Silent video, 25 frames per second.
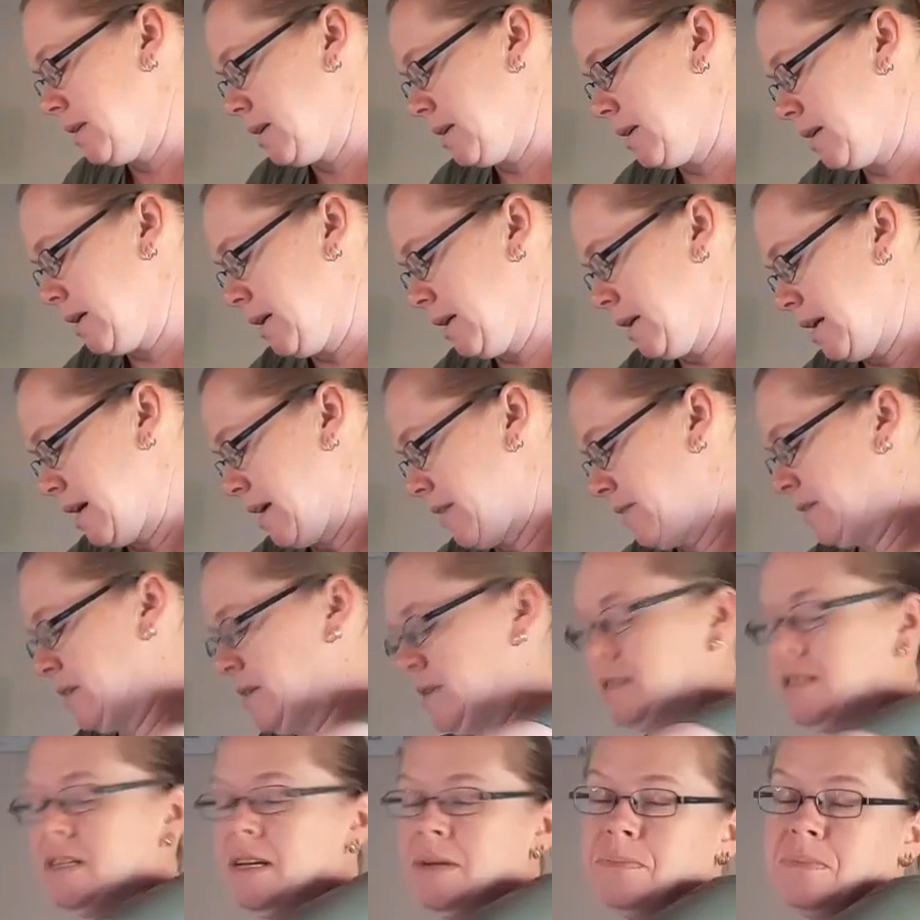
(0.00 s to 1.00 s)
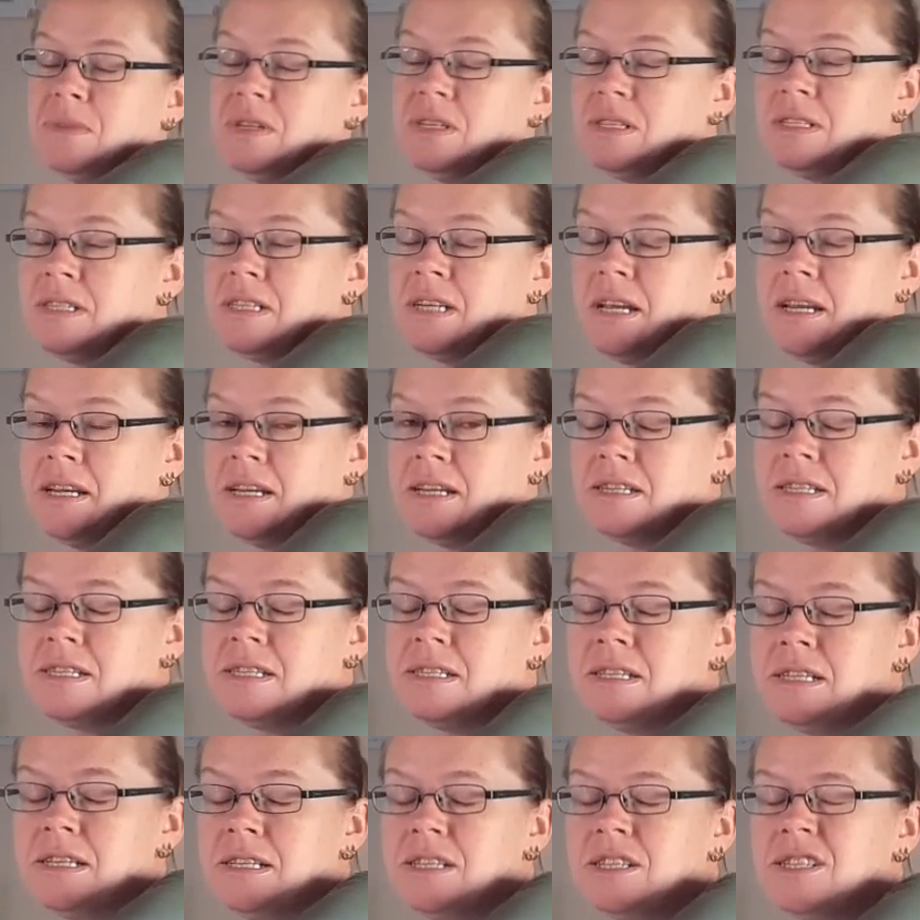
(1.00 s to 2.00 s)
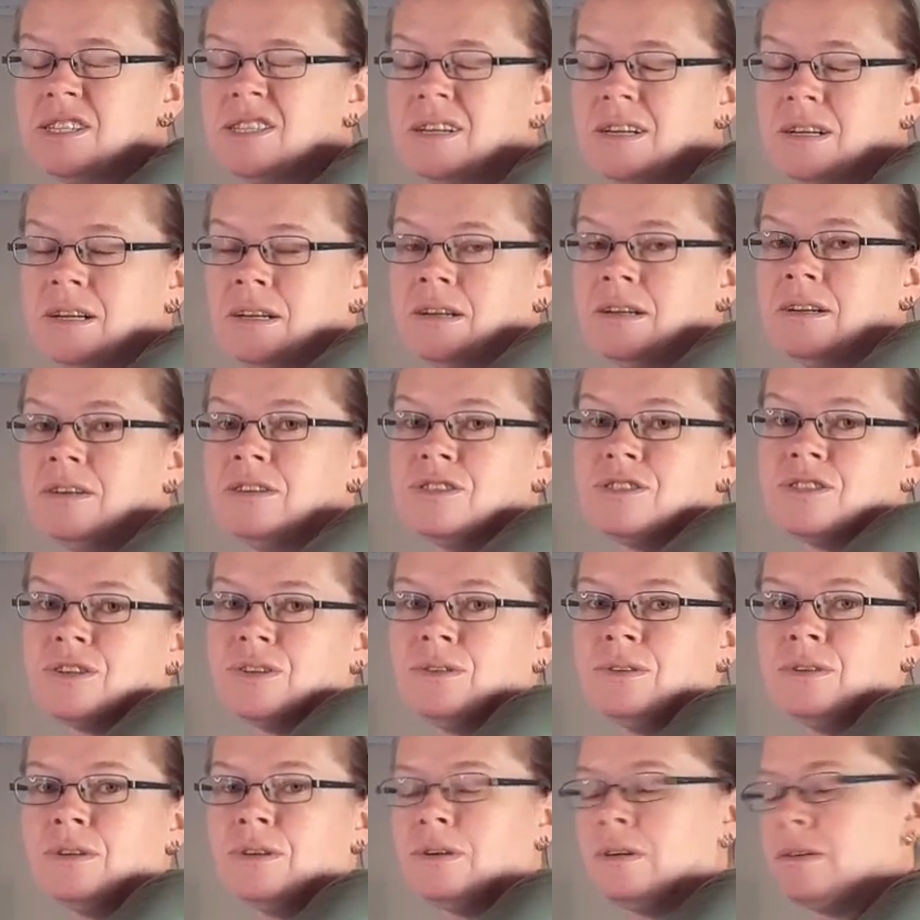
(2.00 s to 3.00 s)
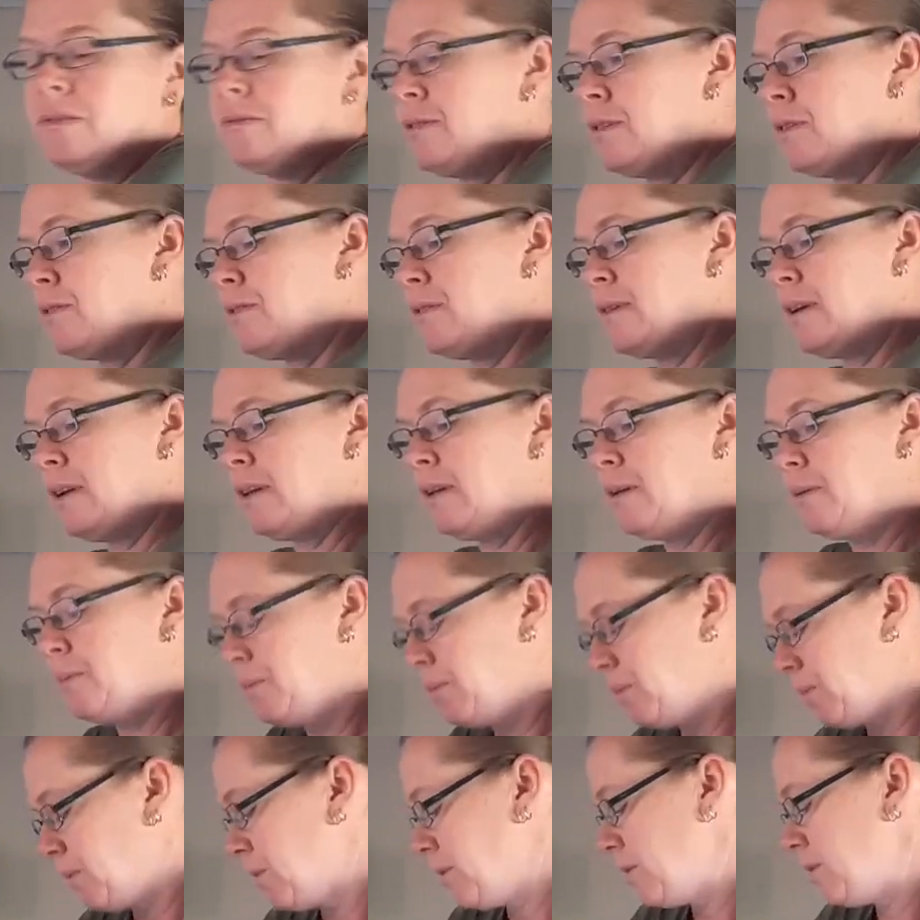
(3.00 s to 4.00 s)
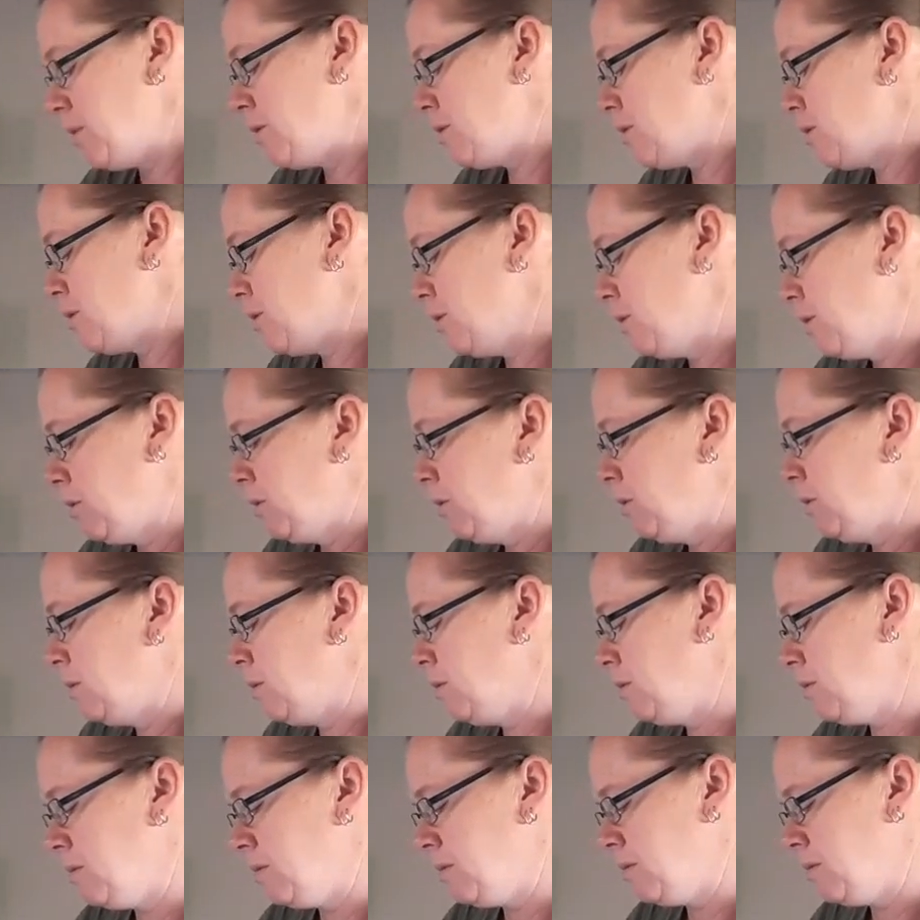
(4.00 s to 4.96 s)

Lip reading: I haven't attempted 10th stitch, and I don't know if I really want to,